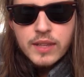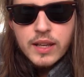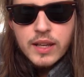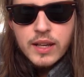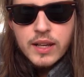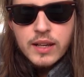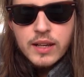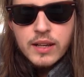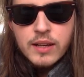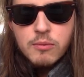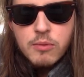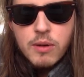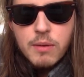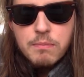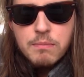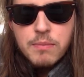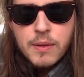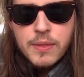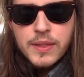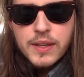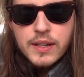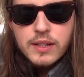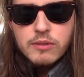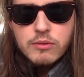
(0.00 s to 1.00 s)
a
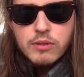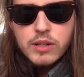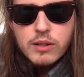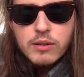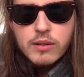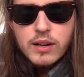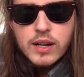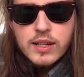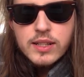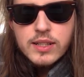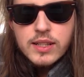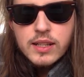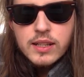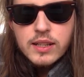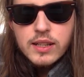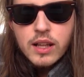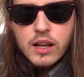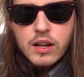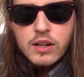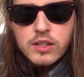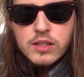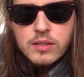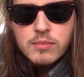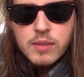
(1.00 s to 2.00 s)
weapon that requires a
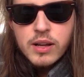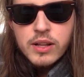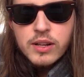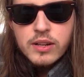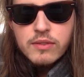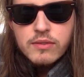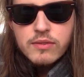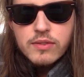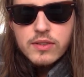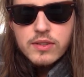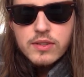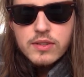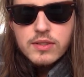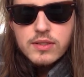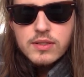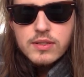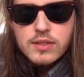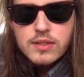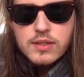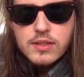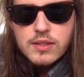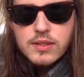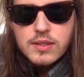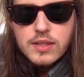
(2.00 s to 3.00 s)
large amount of
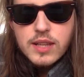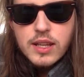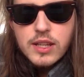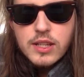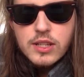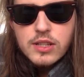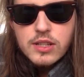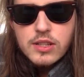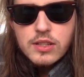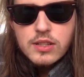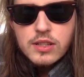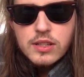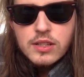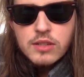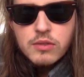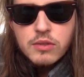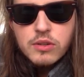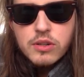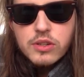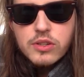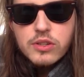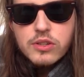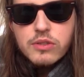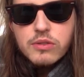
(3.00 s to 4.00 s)
sages in
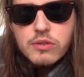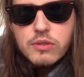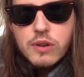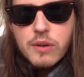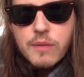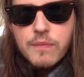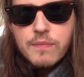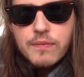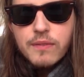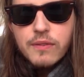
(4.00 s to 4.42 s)
order to uh,